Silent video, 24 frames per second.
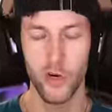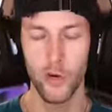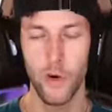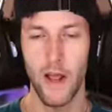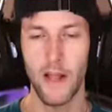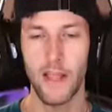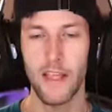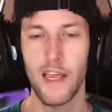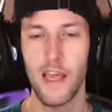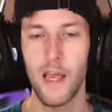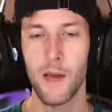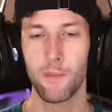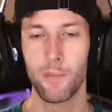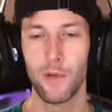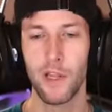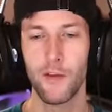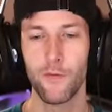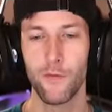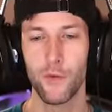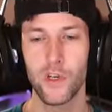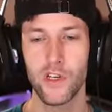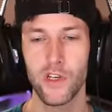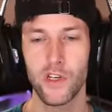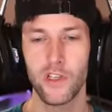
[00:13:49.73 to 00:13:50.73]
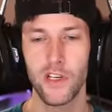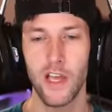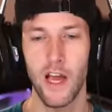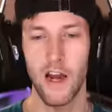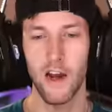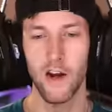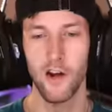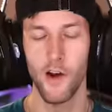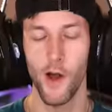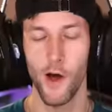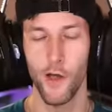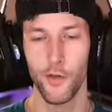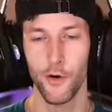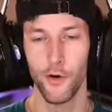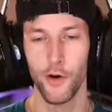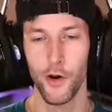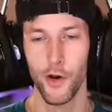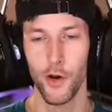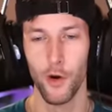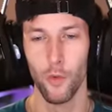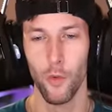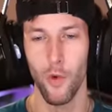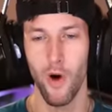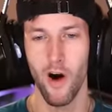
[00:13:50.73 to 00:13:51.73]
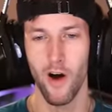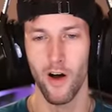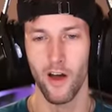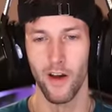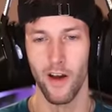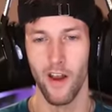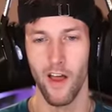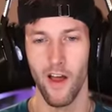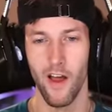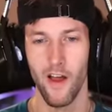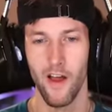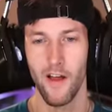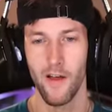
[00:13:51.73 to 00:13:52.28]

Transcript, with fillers: dude, I can't believe we just got another new one.